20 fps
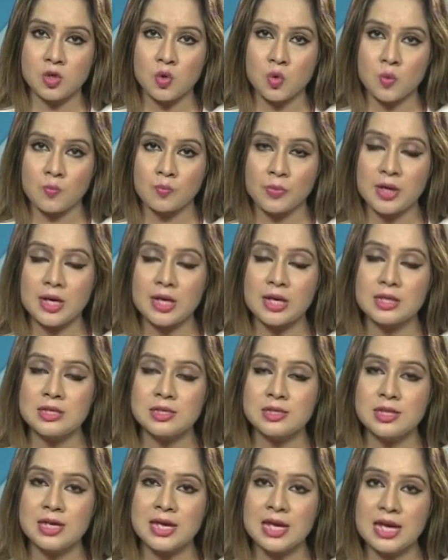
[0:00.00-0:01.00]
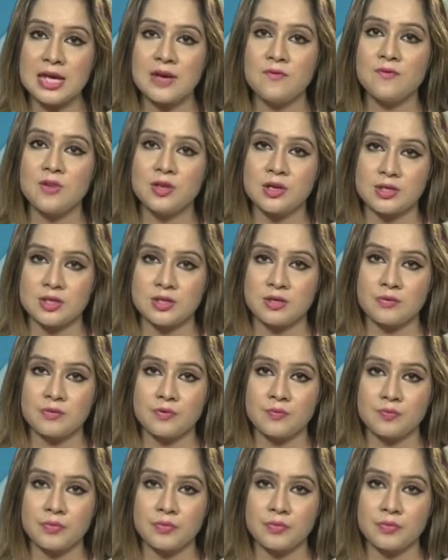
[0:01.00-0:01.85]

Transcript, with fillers: to is the infinitive.